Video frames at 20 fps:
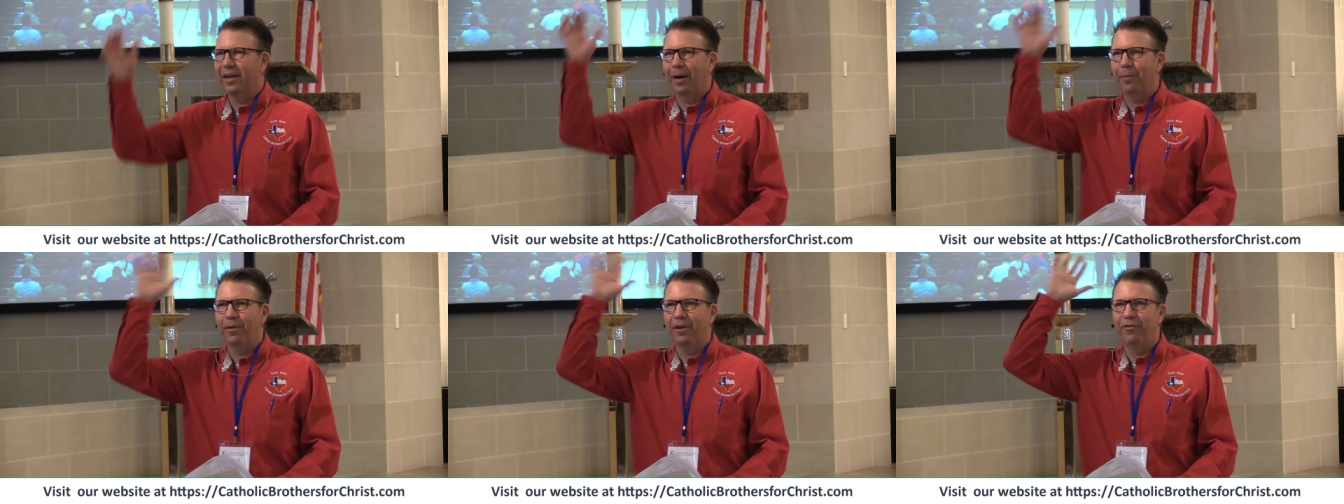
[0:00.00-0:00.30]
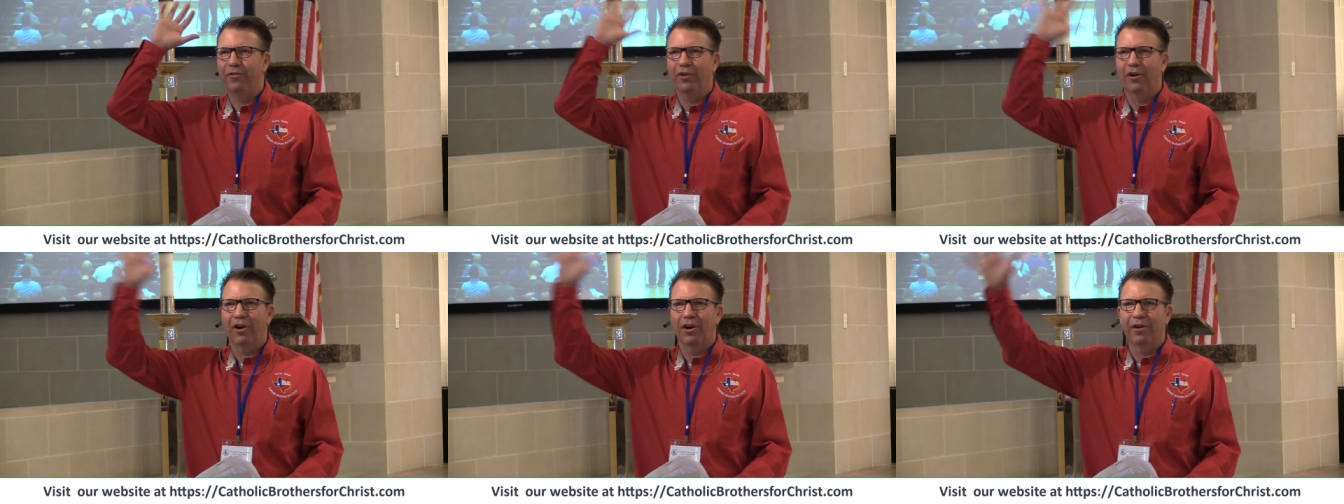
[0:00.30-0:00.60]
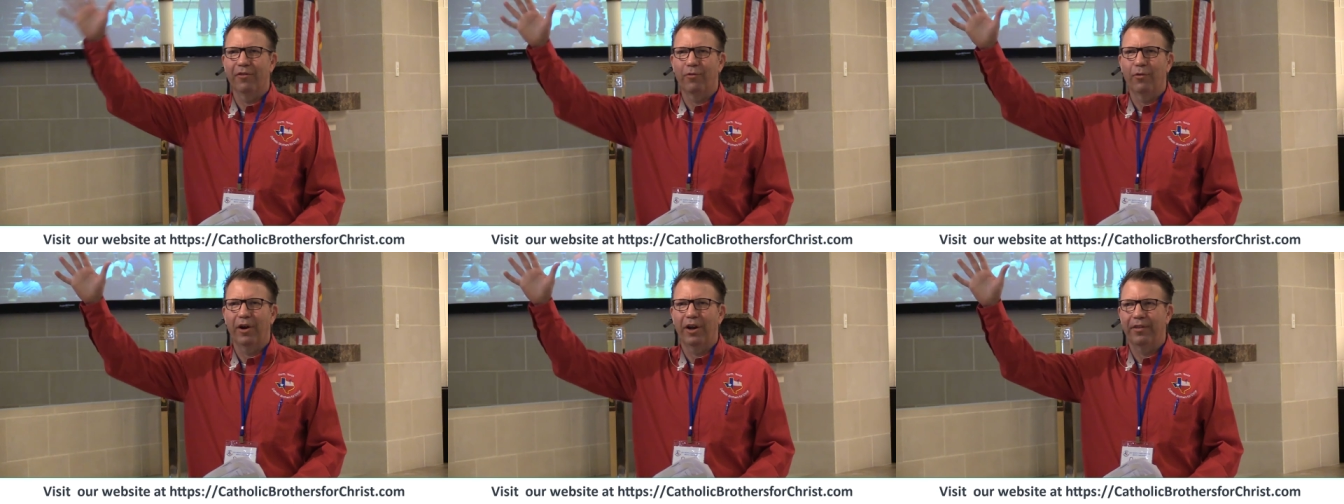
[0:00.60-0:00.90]
How many of y'all
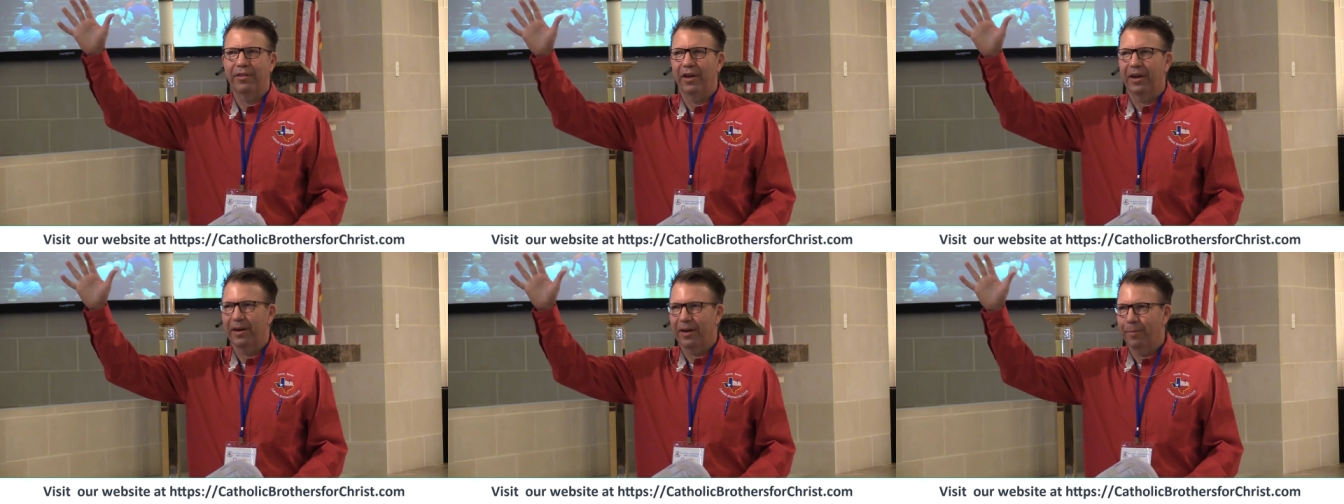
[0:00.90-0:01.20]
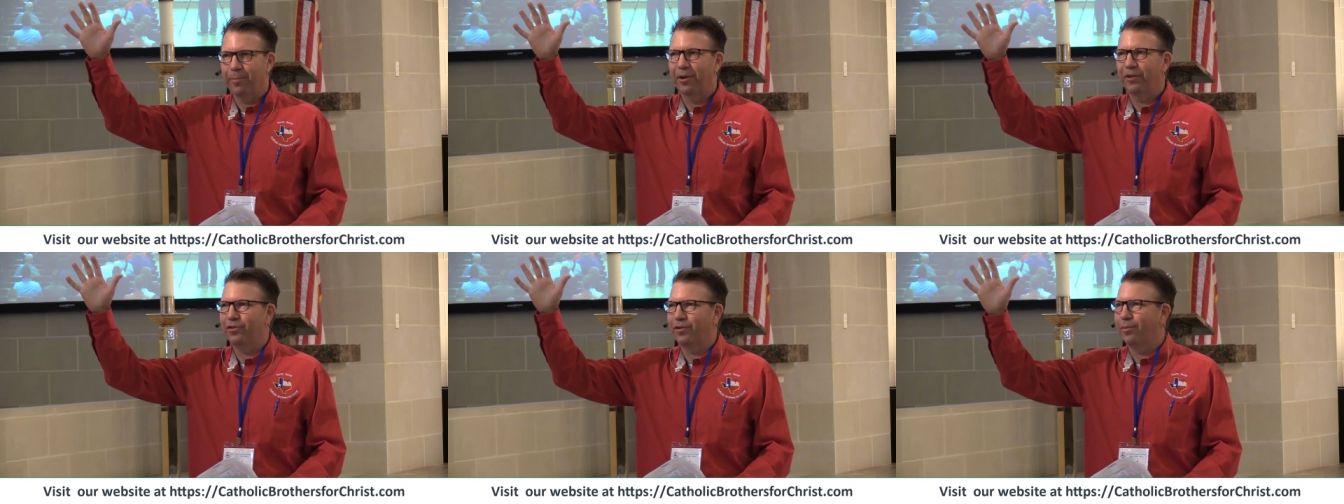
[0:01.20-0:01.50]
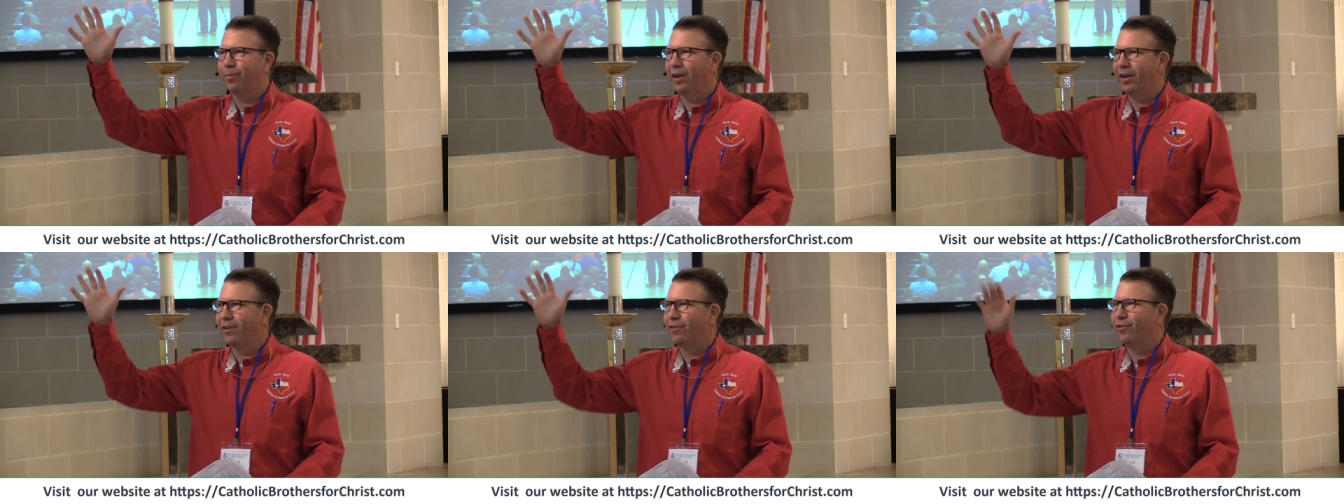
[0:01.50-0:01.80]
have read that? I bet
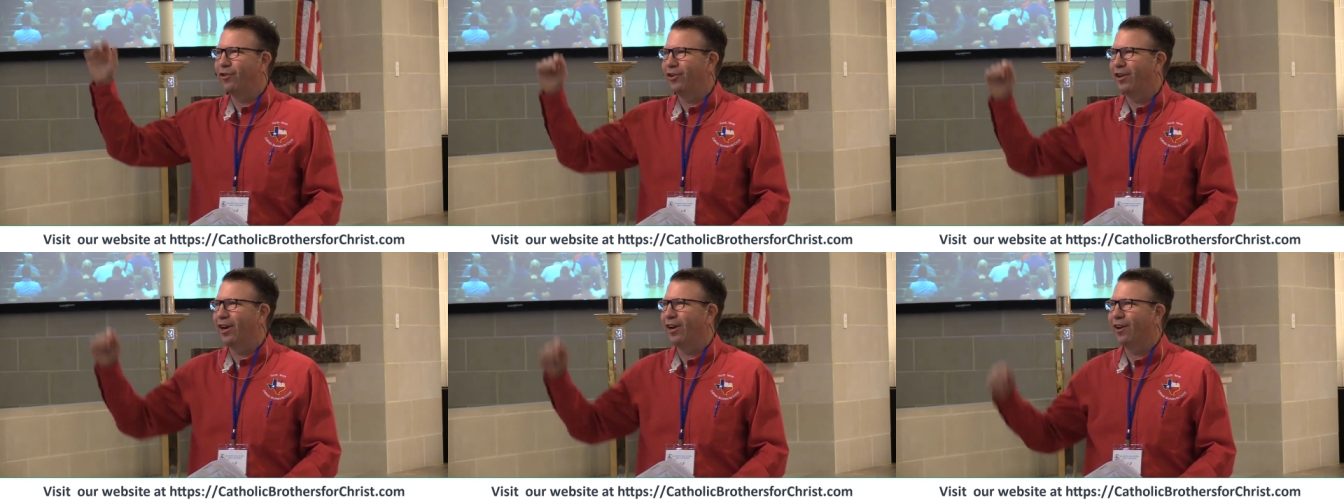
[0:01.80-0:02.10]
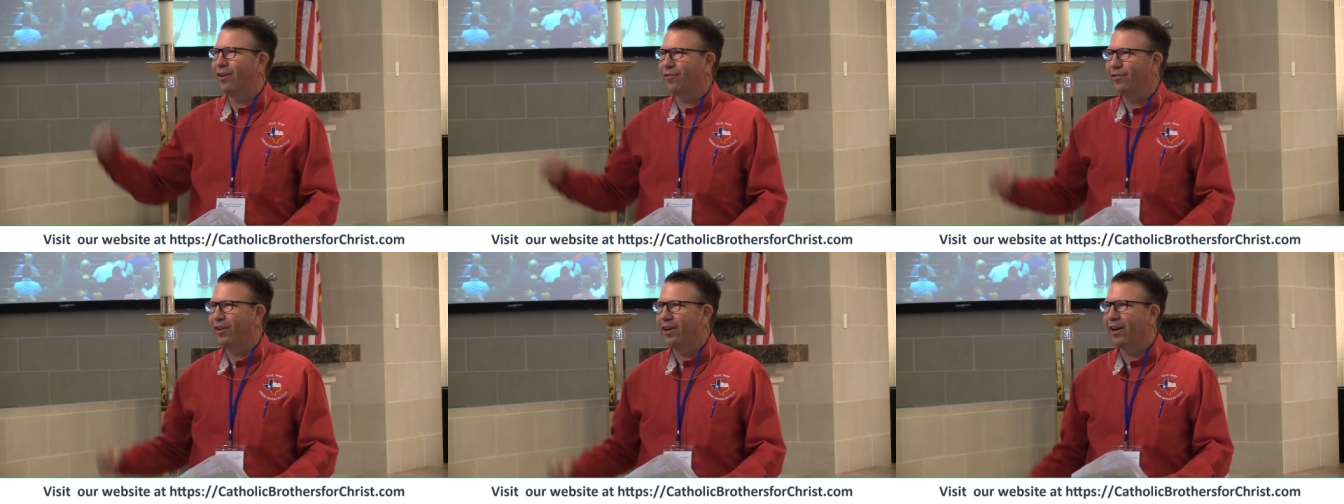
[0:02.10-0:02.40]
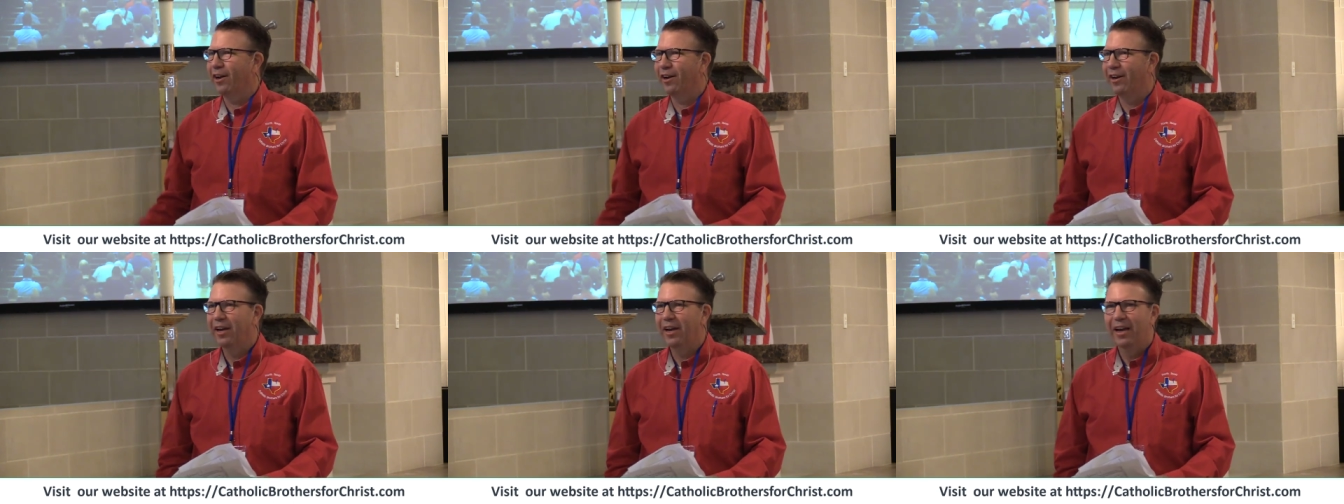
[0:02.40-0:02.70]
you many of you have,
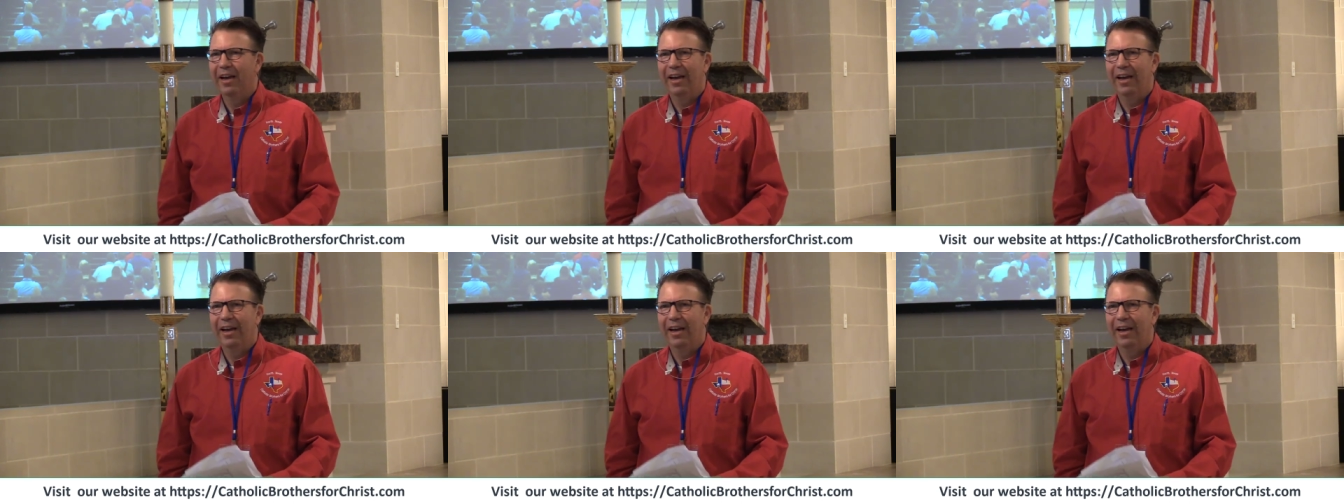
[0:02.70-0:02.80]
yeah.